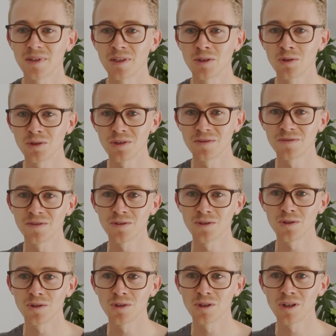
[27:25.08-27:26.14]
good
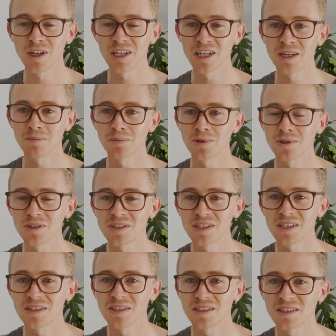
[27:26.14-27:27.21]
for LiDAR
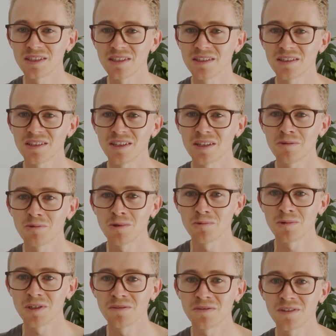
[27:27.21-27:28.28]
processing. What
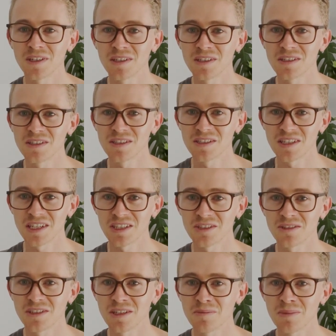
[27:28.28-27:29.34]
we found is it's
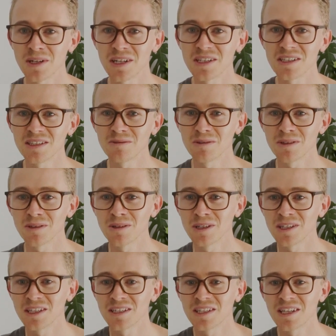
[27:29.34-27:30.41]
actually amazing with
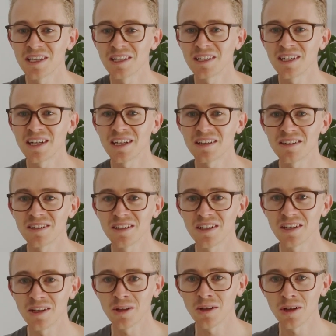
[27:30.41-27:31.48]
LiDAR data, and
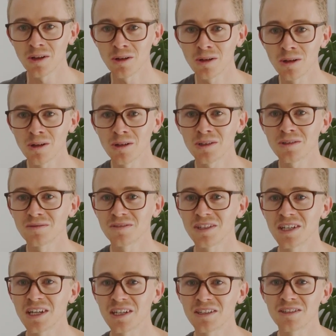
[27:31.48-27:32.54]
a lot of
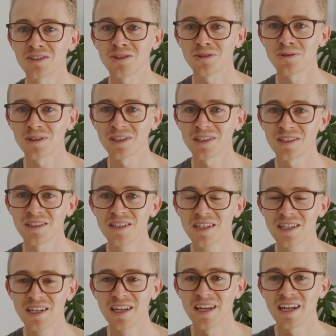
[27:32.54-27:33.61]
data too. It can
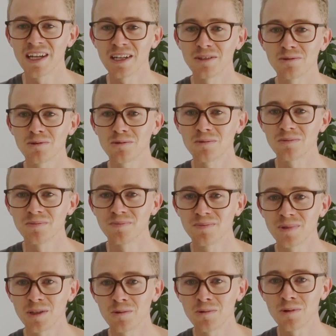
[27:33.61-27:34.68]
handle
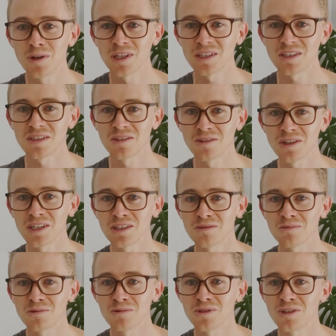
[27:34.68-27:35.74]
quite
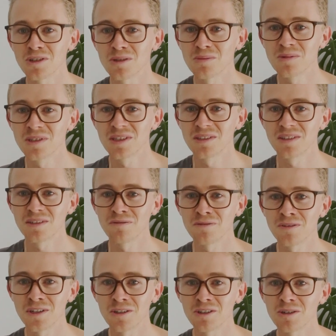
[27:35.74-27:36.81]
sizable jobs
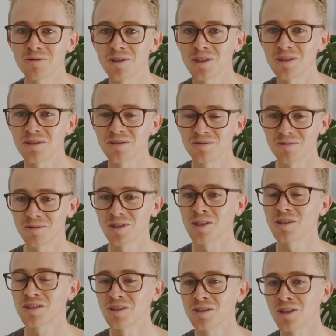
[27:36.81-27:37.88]
very well,
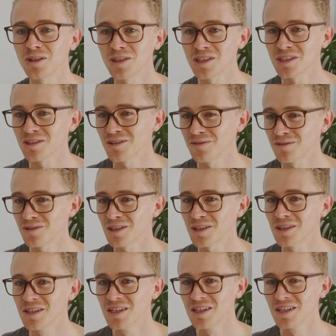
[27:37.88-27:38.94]
whereas a lot of software,